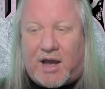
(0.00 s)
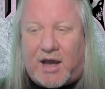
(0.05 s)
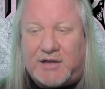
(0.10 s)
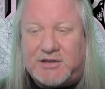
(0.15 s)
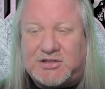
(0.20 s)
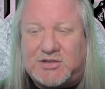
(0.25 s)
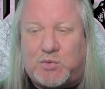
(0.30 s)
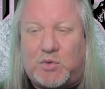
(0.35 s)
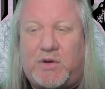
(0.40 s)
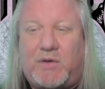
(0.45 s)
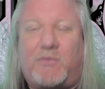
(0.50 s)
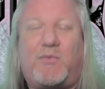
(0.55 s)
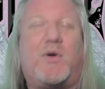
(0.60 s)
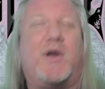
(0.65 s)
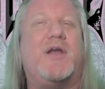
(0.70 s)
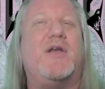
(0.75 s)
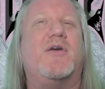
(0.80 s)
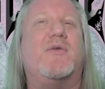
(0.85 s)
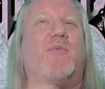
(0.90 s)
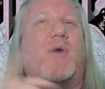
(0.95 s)
I just would have
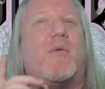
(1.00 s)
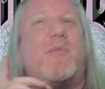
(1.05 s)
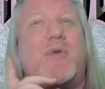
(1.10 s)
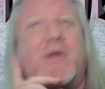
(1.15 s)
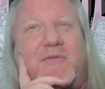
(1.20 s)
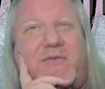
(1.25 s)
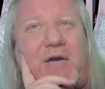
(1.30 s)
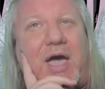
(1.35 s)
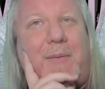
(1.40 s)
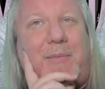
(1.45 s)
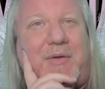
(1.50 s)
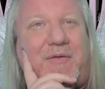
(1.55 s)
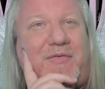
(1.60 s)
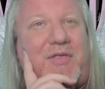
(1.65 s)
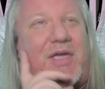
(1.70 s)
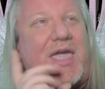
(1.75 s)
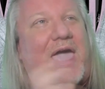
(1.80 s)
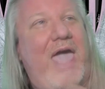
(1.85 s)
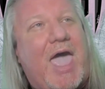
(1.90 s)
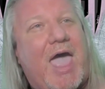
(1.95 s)
wondered what would have happened if
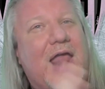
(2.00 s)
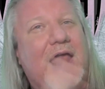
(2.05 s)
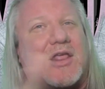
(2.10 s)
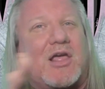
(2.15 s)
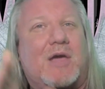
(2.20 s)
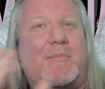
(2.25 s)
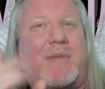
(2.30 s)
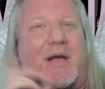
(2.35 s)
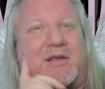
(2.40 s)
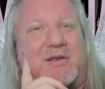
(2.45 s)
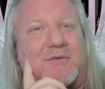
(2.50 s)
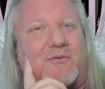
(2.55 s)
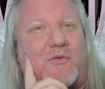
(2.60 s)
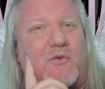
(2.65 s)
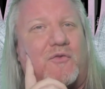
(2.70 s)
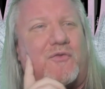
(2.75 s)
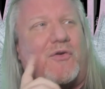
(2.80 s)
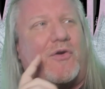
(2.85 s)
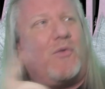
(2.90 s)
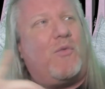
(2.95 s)
they had gone back to
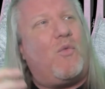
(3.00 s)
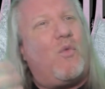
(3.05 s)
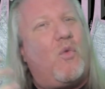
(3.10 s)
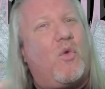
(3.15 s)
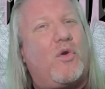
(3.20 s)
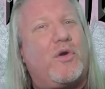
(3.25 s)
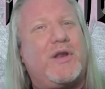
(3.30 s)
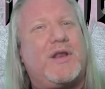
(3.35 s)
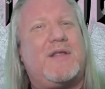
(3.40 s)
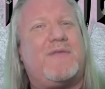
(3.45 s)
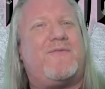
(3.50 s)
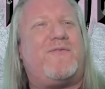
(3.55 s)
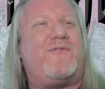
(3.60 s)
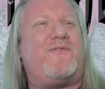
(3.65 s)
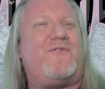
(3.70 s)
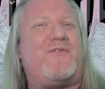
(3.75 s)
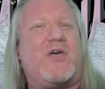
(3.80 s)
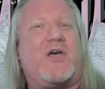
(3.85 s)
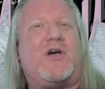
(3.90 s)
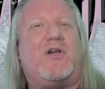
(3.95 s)
4-4. Would it have
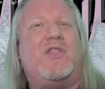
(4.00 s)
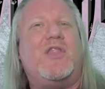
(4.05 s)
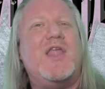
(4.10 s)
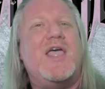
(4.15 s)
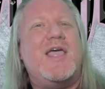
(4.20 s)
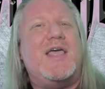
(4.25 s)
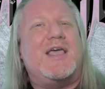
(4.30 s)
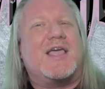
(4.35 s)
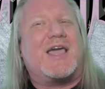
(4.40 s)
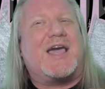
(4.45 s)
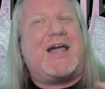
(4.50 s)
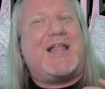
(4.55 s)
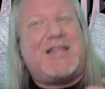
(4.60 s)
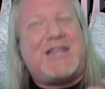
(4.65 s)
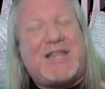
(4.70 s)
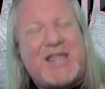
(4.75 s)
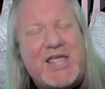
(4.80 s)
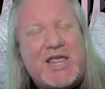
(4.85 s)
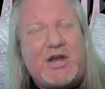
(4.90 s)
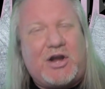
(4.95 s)
felt
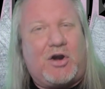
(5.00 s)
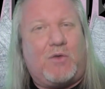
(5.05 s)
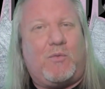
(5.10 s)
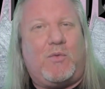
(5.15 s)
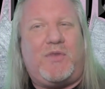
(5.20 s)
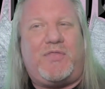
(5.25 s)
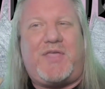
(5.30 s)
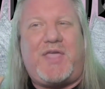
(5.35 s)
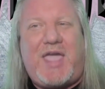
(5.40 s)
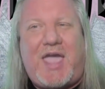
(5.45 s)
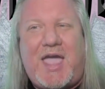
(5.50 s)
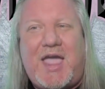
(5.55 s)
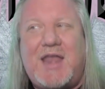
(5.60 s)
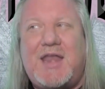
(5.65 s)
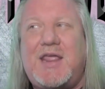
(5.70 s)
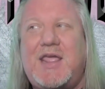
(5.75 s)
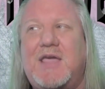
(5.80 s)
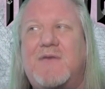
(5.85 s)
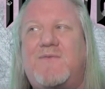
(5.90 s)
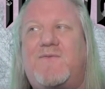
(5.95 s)
cleaner? Would the
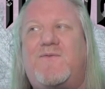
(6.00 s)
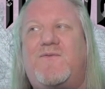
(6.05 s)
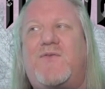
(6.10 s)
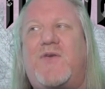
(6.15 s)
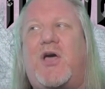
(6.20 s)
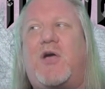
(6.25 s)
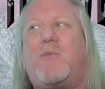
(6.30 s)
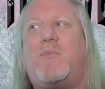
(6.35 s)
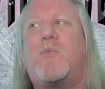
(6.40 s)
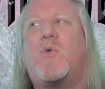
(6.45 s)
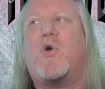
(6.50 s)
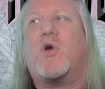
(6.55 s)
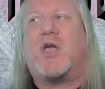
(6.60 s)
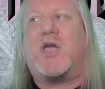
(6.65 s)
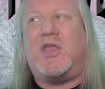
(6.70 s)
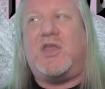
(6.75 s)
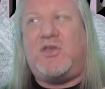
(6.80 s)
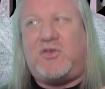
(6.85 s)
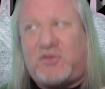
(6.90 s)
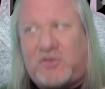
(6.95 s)
ending have felt more
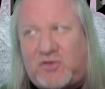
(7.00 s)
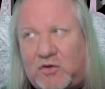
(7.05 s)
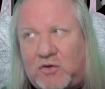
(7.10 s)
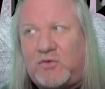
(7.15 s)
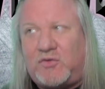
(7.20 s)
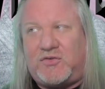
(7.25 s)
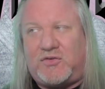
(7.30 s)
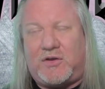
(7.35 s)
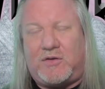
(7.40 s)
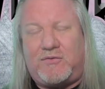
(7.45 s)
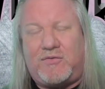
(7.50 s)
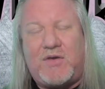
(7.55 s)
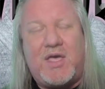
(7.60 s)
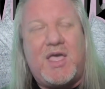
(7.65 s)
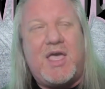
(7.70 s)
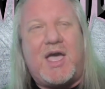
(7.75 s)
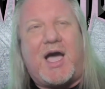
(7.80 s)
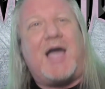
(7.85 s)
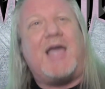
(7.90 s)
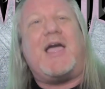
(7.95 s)
conducive?
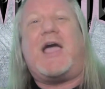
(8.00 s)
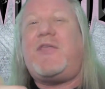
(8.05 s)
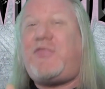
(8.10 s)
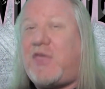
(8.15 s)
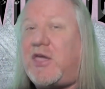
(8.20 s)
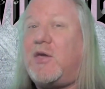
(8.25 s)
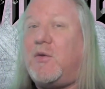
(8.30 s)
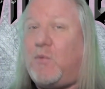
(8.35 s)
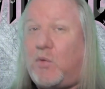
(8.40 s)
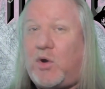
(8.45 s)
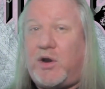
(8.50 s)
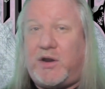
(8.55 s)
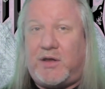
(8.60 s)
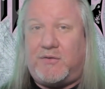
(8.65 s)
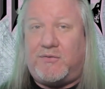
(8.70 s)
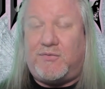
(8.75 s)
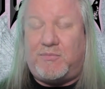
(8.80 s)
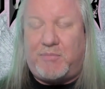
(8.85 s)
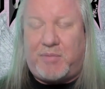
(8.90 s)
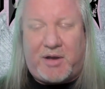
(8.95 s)
I think it would
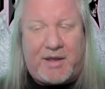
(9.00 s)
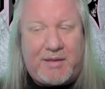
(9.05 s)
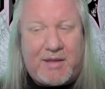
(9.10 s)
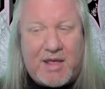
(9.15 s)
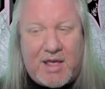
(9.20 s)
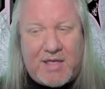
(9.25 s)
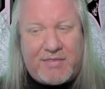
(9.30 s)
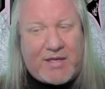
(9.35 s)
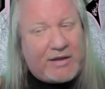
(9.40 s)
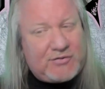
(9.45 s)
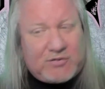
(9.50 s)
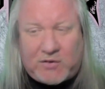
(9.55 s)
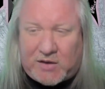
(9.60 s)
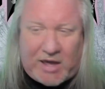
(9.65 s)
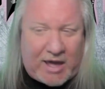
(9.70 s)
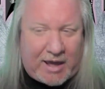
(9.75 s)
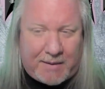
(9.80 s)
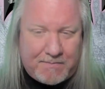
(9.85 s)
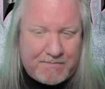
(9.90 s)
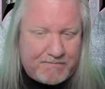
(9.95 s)
have, but that's
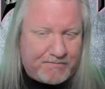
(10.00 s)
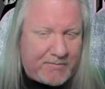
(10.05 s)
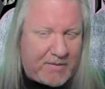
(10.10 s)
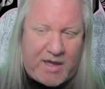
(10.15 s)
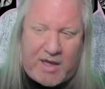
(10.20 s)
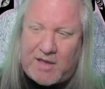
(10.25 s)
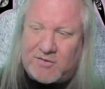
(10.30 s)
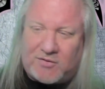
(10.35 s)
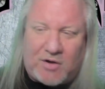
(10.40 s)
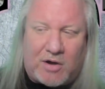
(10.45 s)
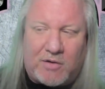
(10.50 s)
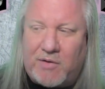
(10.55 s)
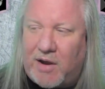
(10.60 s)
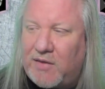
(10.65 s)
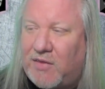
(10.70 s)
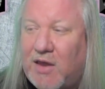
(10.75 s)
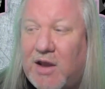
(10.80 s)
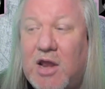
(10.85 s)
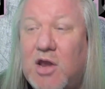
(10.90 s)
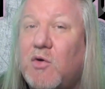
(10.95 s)
okay. It's all
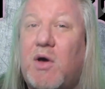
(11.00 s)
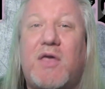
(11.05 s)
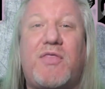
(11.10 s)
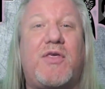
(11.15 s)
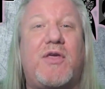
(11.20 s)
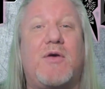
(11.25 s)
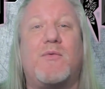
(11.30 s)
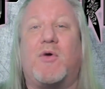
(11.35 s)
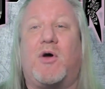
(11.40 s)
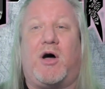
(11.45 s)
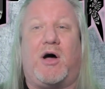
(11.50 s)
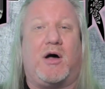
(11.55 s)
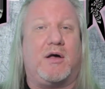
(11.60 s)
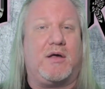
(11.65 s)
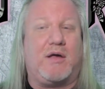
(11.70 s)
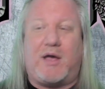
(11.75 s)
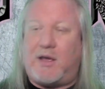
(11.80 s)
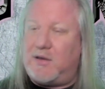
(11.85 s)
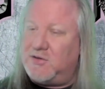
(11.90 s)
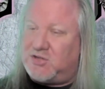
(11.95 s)
right. They didn't do anything wrong.
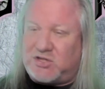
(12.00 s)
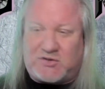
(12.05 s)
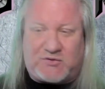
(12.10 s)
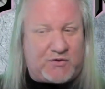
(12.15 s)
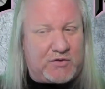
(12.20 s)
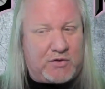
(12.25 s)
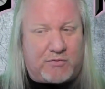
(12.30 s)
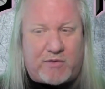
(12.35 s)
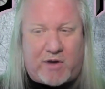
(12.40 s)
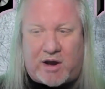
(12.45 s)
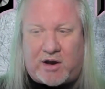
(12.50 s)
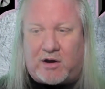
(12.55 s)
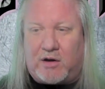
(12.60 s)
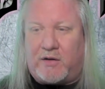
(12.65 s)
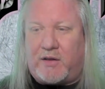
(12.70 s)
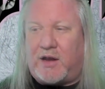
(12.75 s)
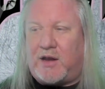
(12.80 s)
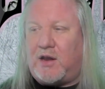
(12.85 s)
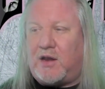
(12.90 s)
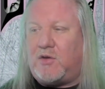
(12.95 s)
Just for the
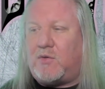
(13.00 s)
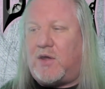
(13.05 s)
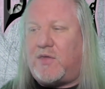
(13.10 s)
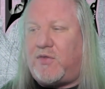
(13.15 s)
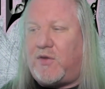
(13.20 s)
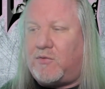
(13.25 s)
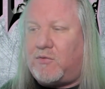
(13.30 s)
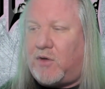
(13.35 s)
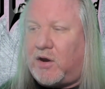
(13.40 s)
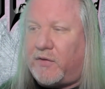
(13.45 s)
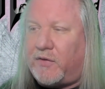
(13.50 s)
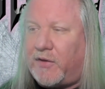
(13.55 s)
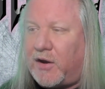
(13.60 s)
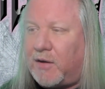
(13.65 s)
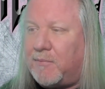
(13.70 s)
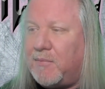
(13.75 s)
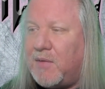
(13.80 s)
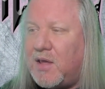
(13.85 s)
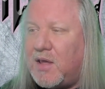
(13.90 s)
record, they didn't do anything wrong there.